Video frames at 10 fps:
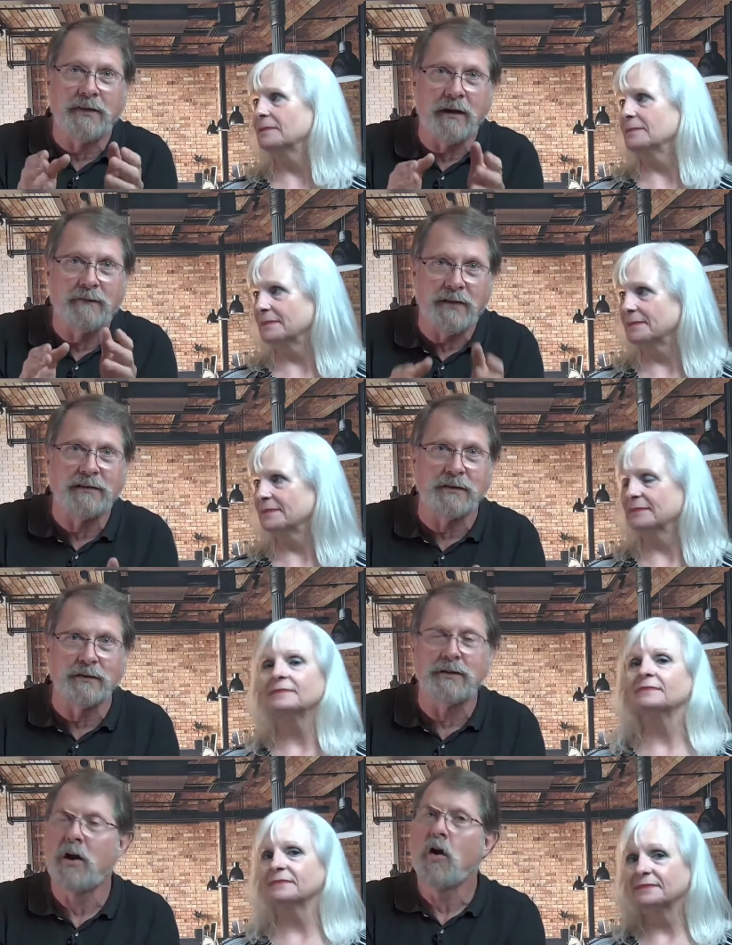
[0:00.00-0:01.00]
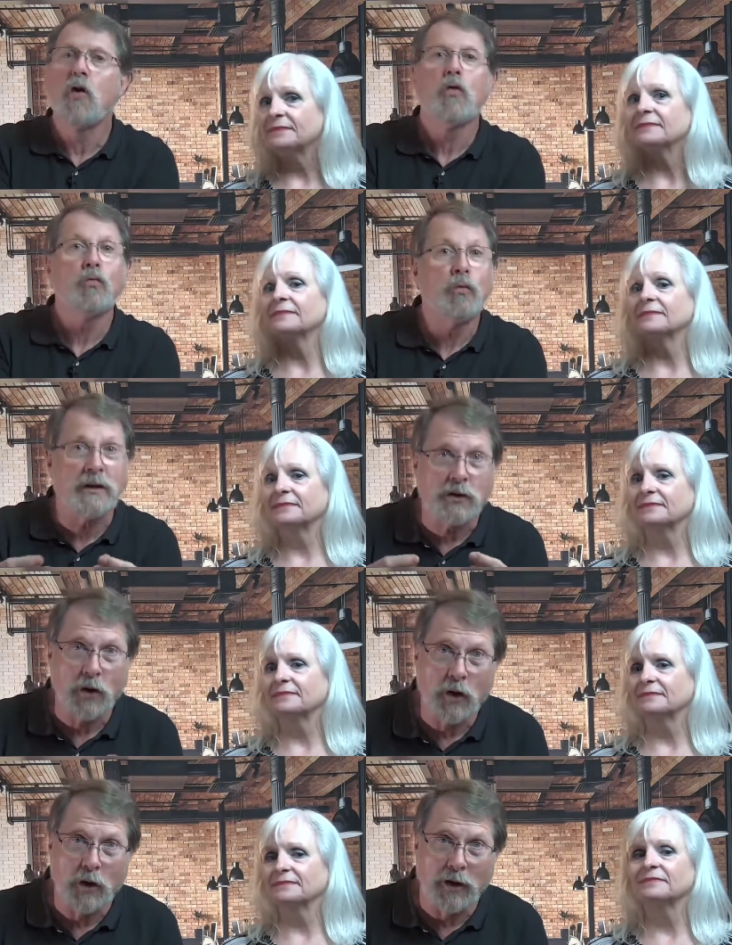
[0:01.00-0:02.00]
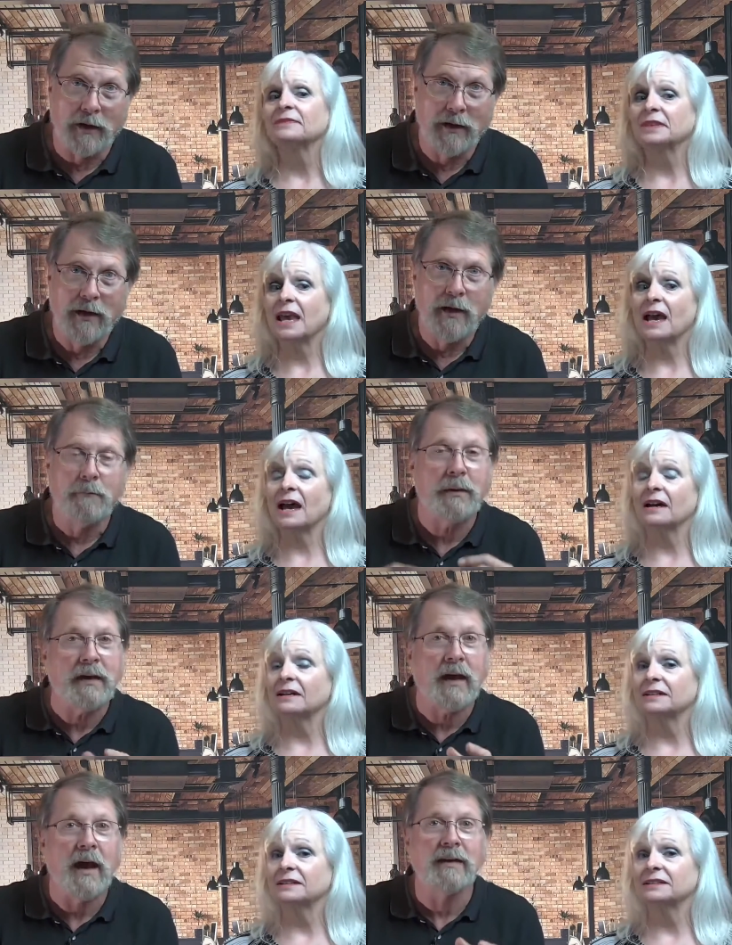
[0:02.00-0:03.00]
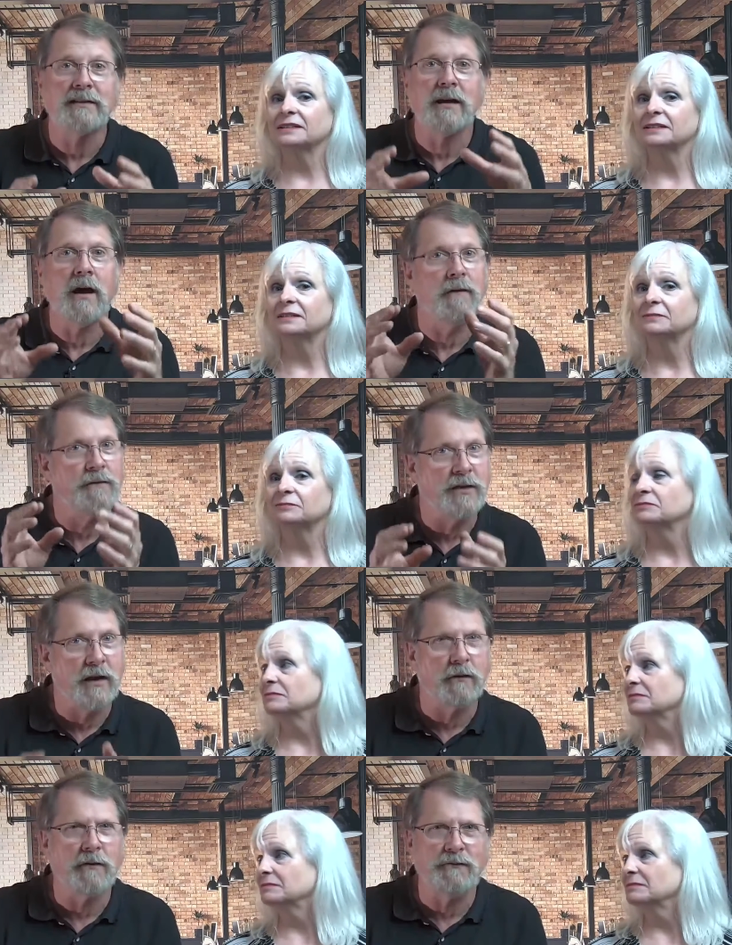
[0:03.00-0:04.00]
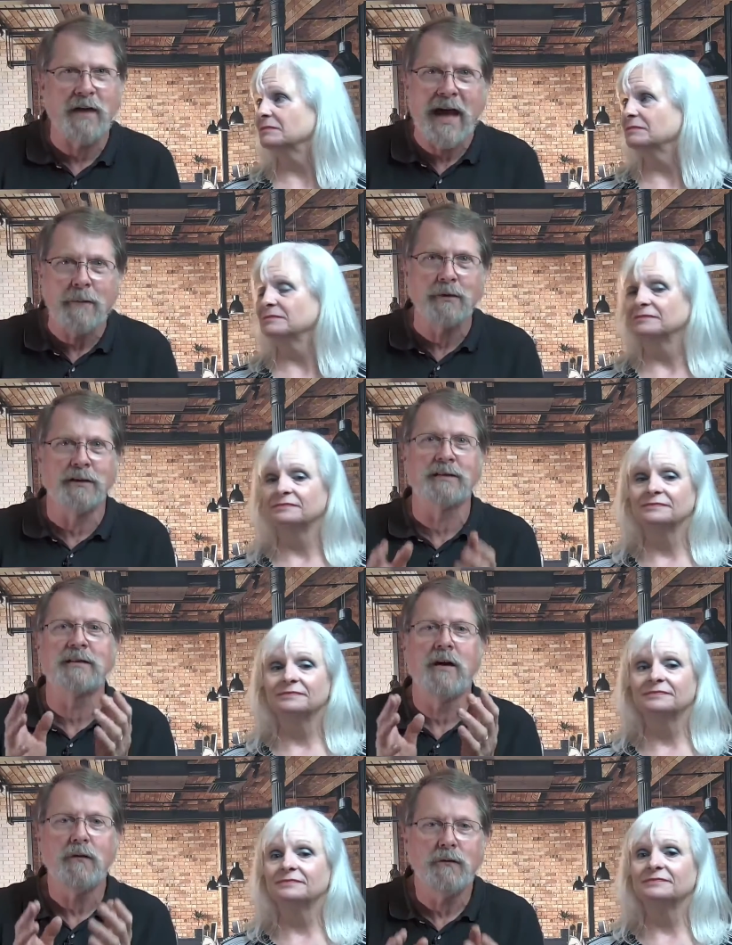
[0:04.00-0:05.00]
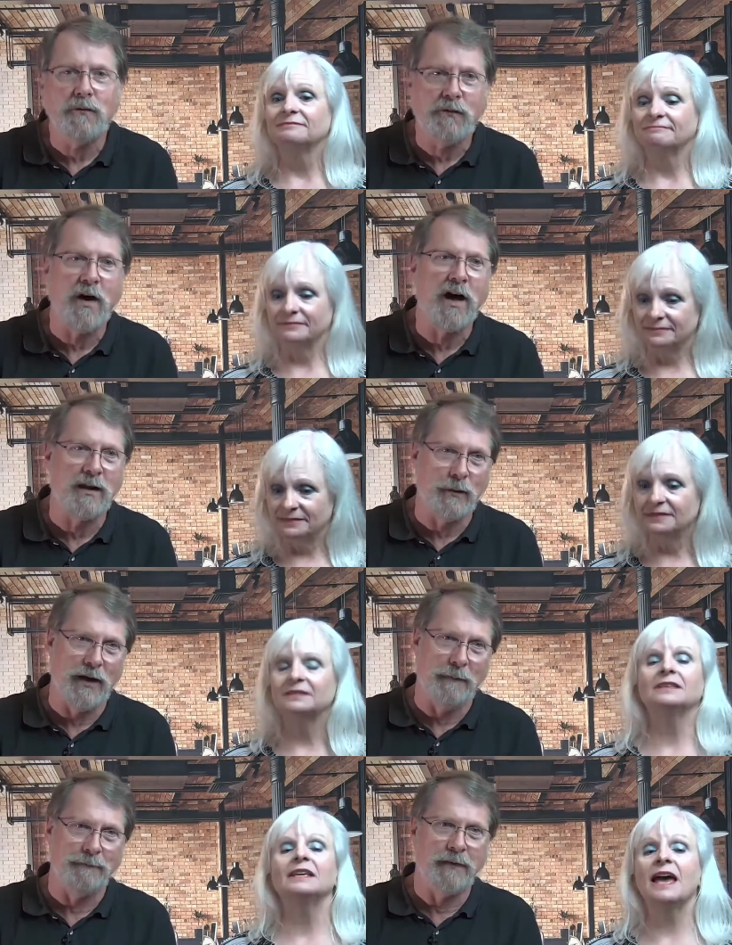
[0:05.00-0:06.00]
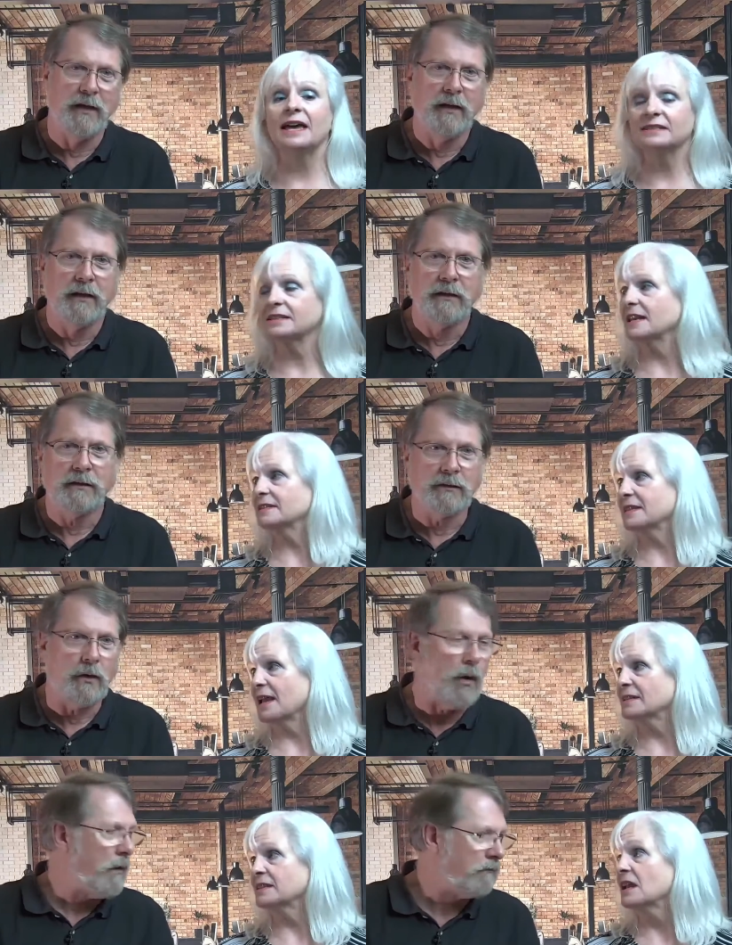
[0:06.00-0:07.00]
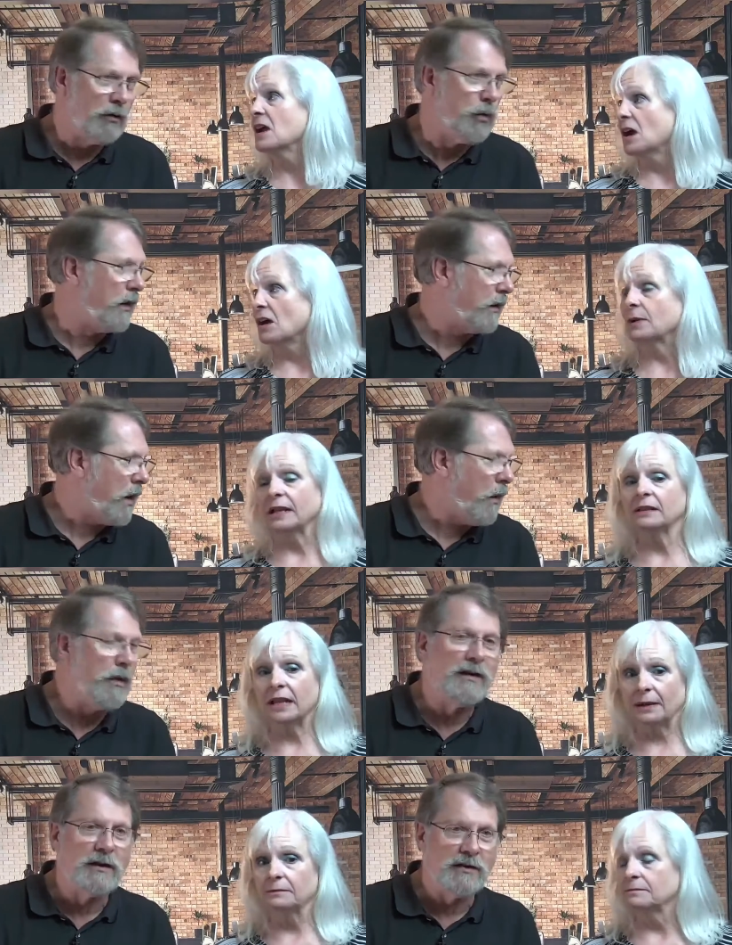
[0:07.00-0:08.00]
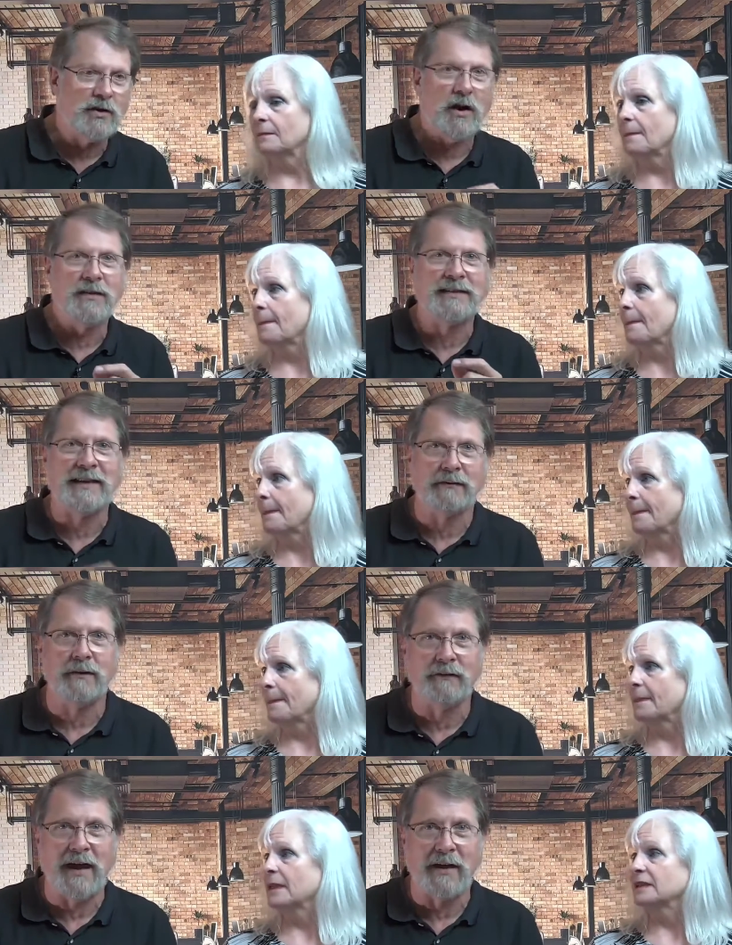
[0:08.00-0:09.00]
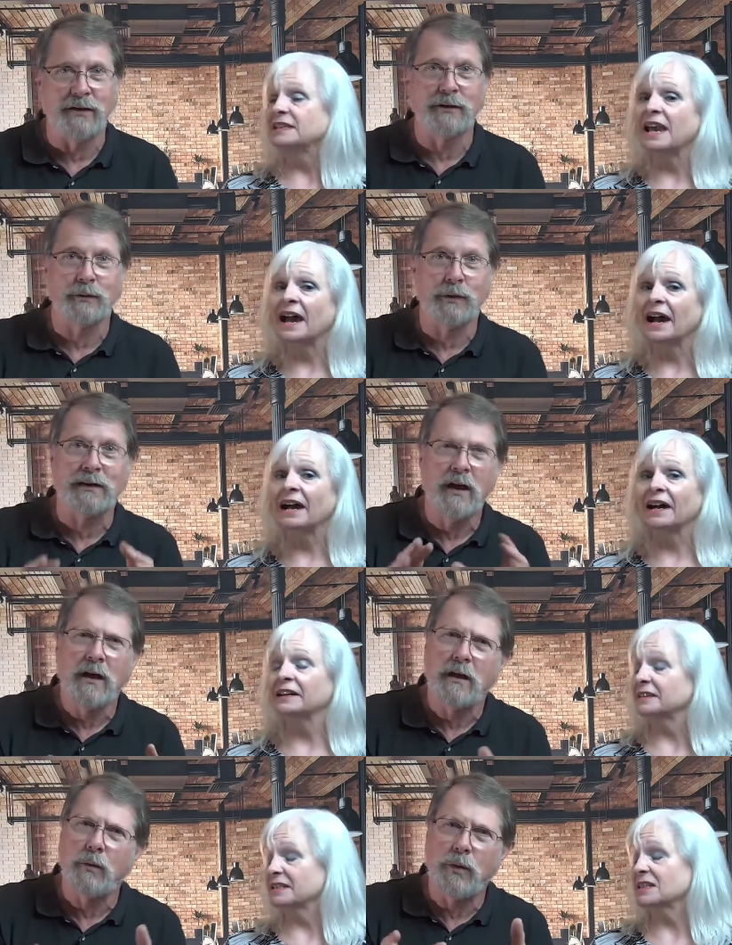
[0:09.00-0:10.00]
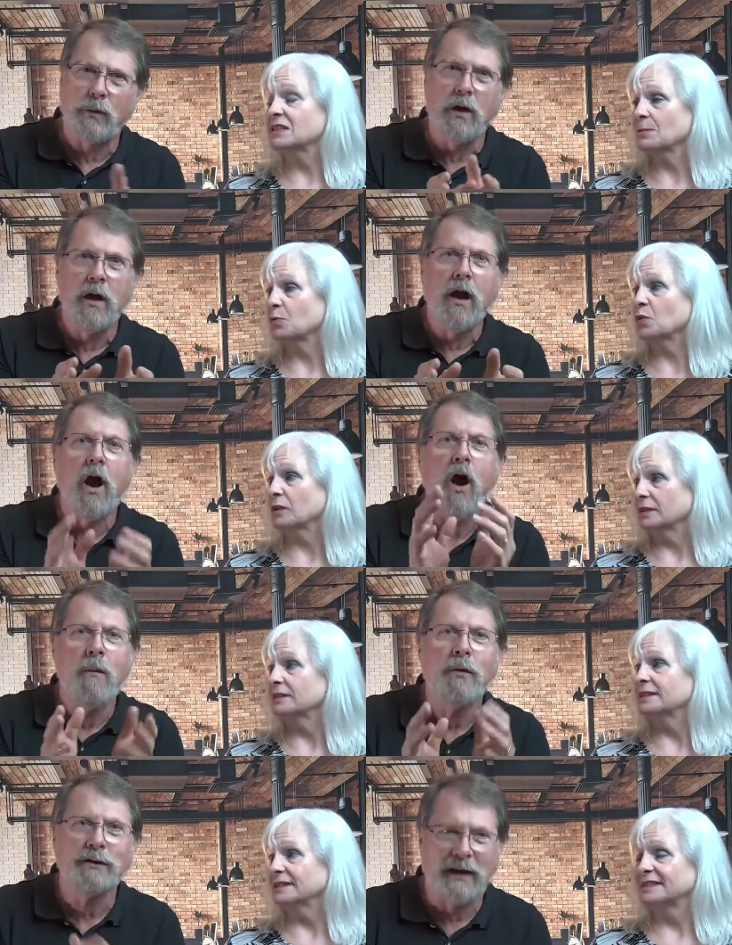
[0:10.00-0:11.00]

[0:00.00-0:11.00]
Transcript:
Speaker 1: their visitors return yeah. because of their fabulous follow up.
Speaker 2: Yes, yes, so, yes. Uh,
Speaker 1: real quick, right, I want yeah. to touch on this gift of value because yeah, we, you know, this we, is important. Almost